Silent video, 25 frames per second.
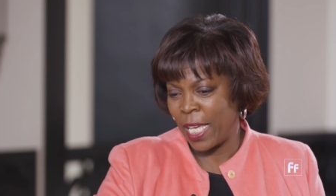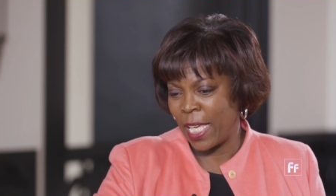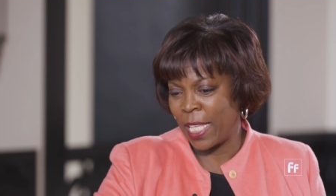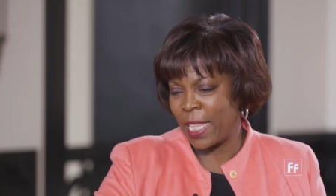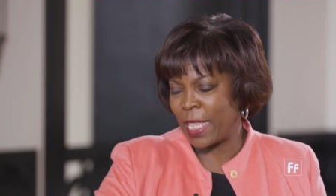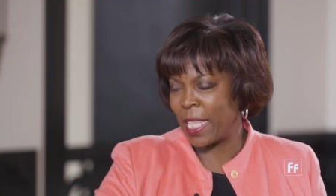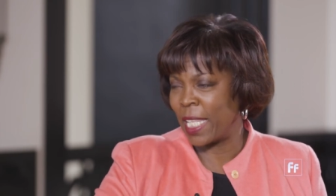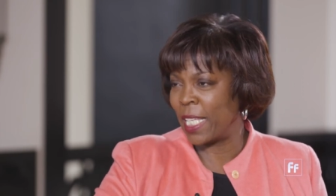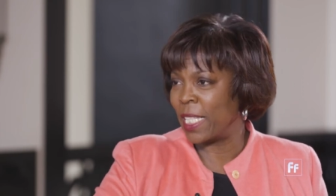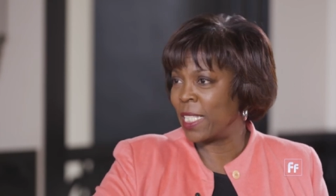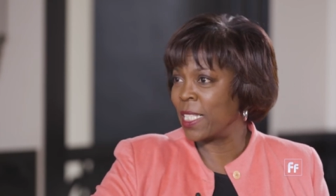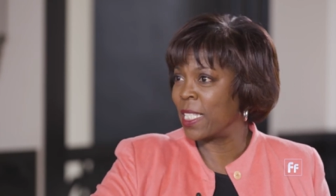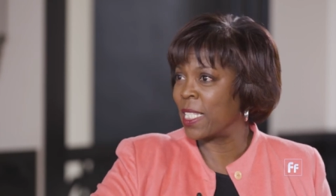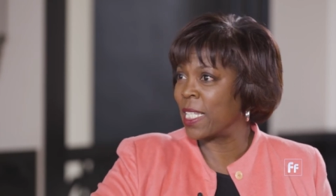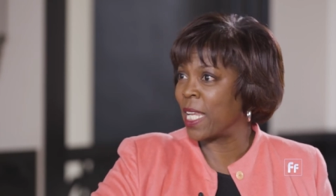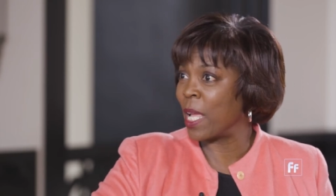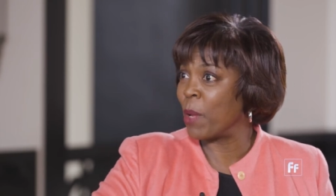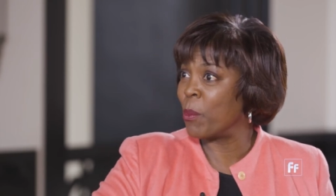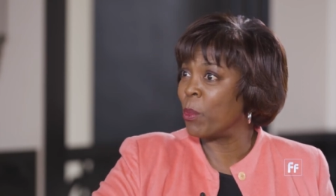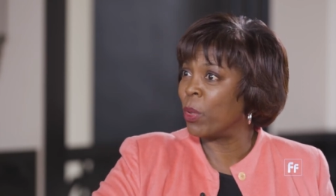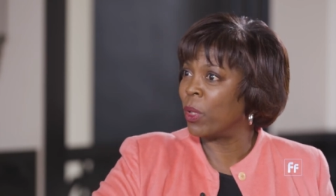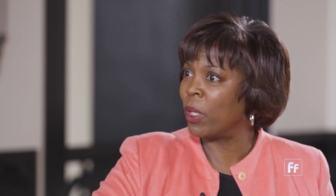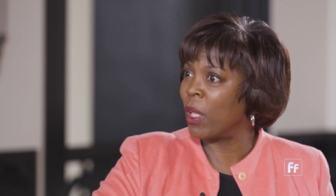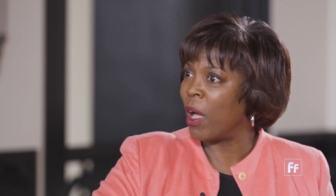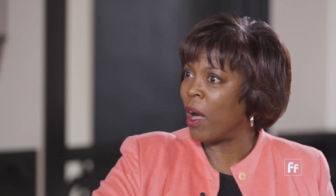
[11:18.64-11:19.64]
they
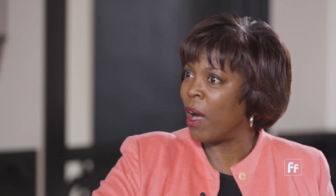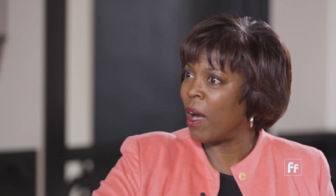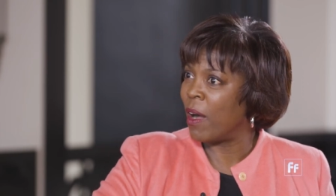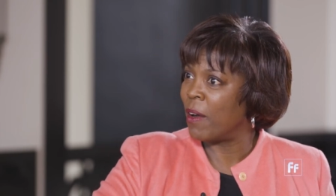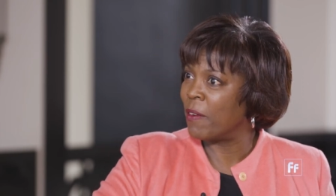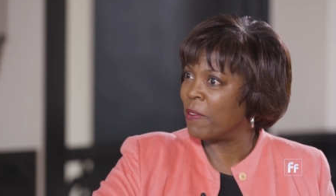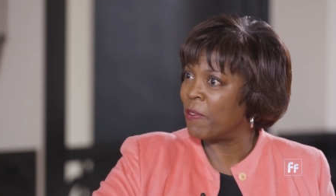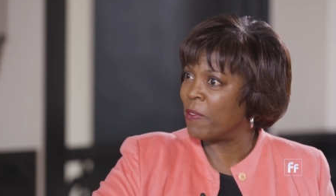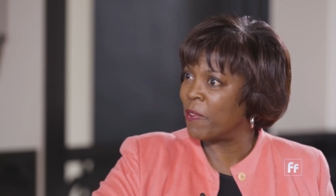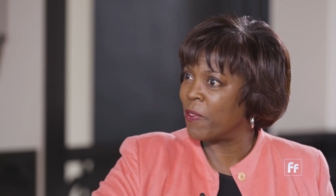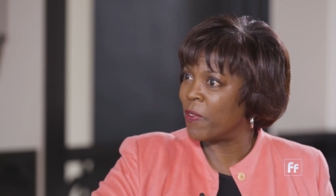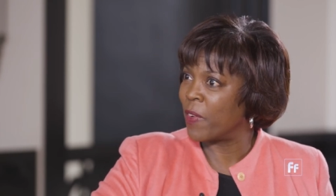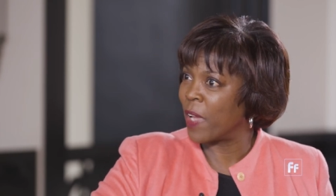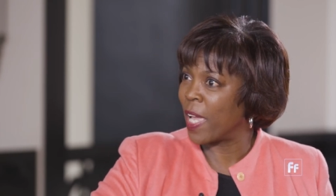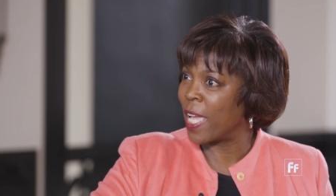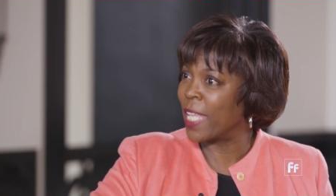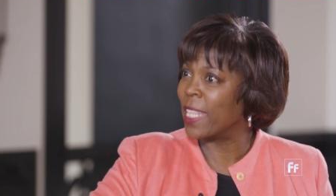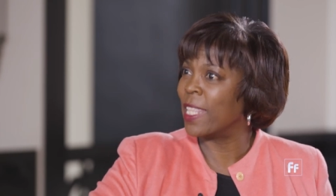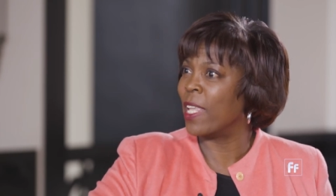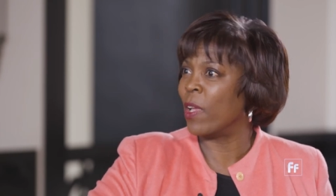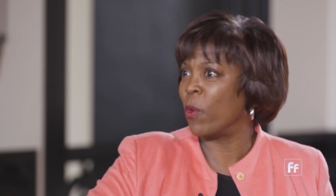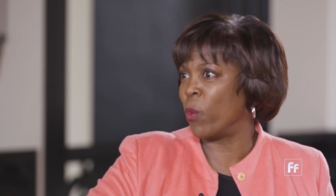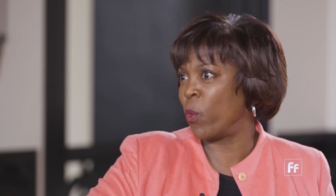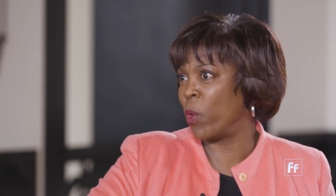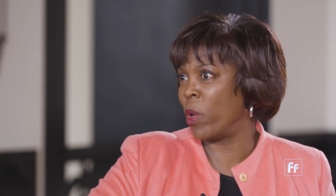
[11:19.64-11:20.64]
stable off
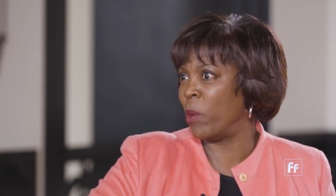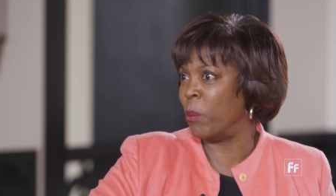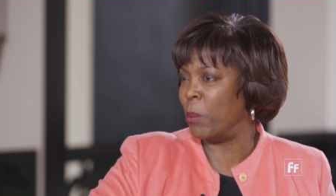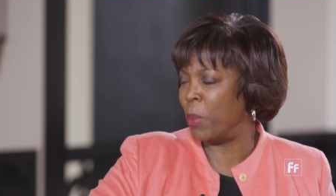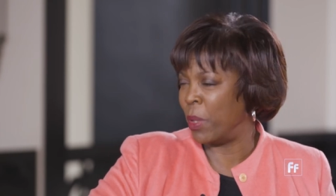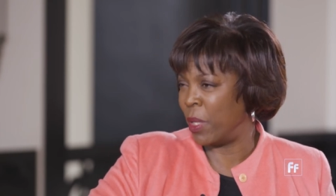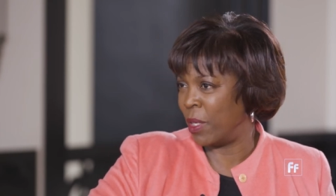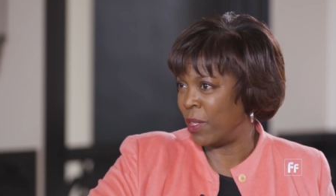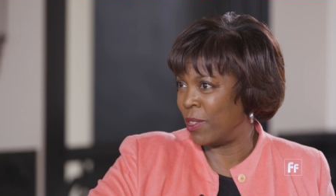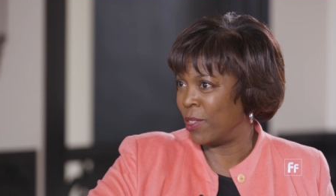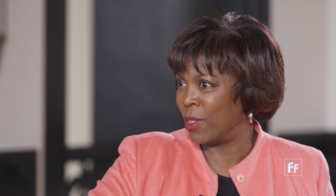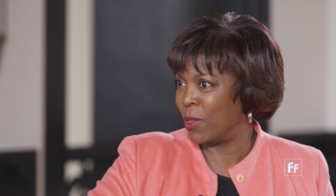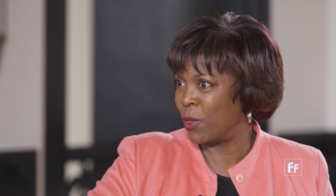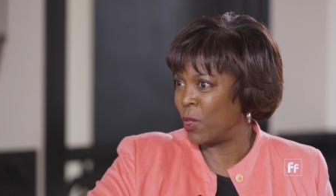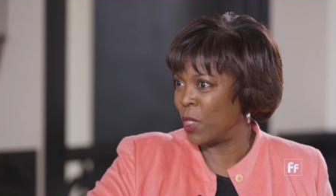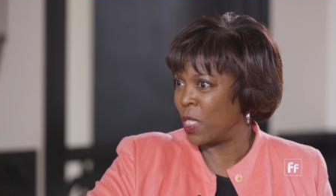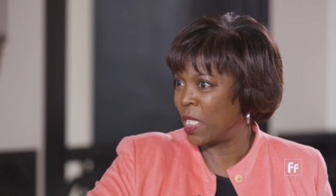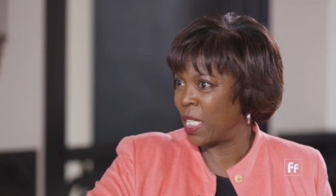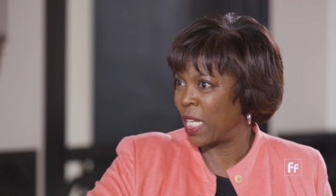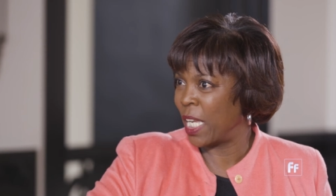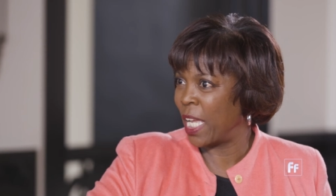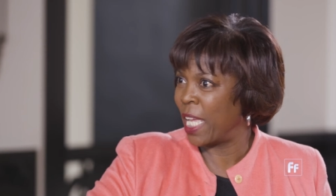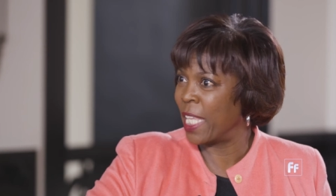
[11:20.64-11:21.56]
and they rebuild